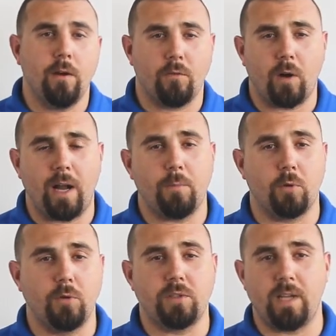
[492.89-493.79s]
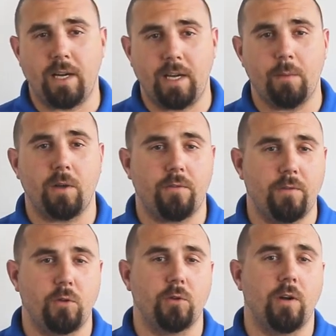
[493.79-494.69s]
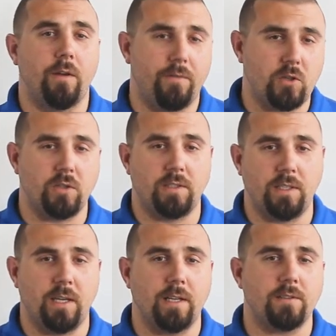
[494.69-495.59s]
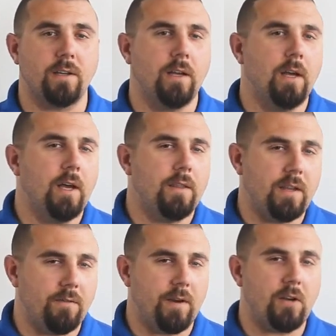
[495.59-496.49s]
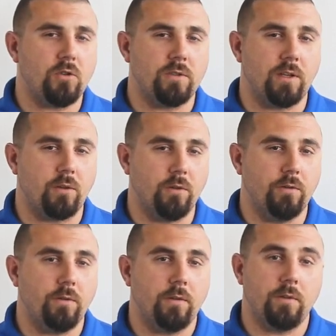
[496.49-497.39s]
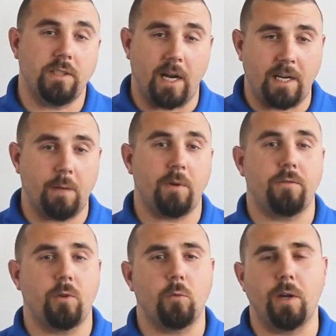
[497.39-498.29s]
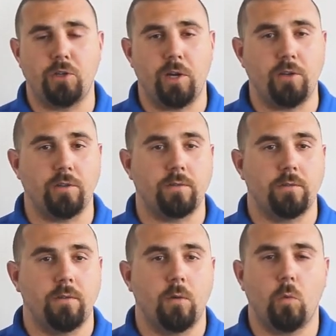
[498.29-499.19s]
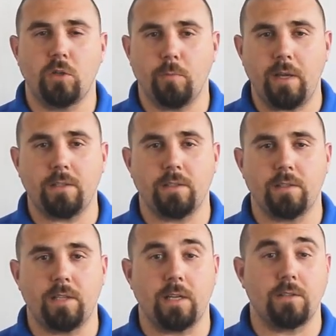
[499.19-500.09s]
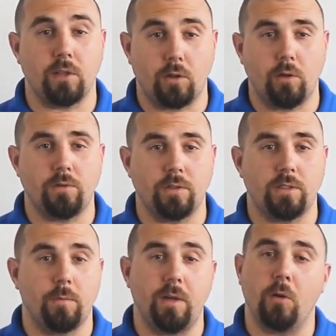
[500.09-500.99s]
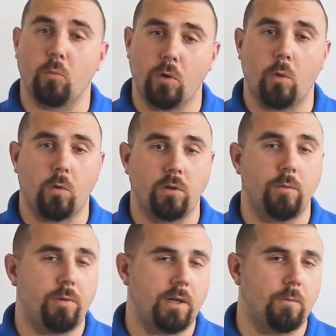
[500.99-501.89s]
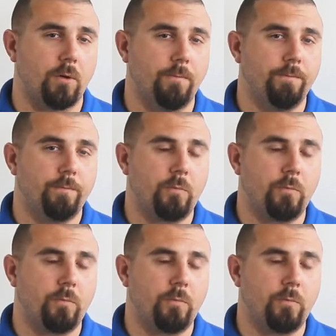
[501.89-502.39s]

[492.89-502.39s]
For Hypro's Dynamic Filter Efficiency Test, the advantages include dynamic flow rate changes, which makes this test the closest to being real-world applicable.